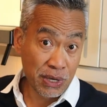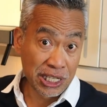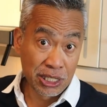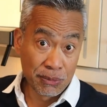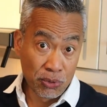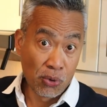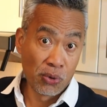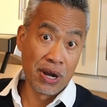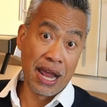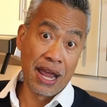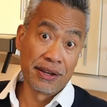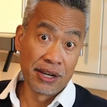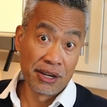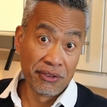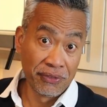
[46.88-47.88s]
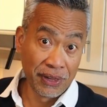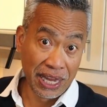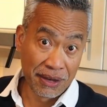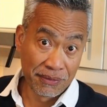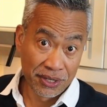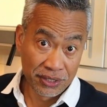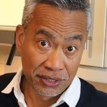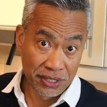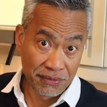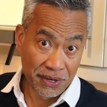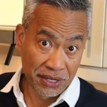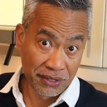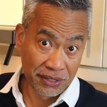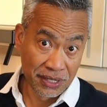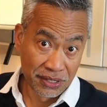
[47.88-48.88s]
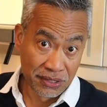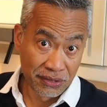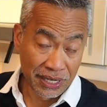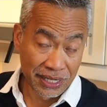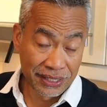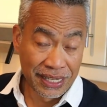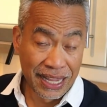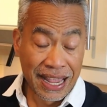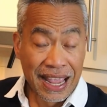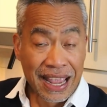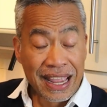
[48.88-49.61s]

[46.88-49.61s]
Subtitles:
we explore other flavors of other countries,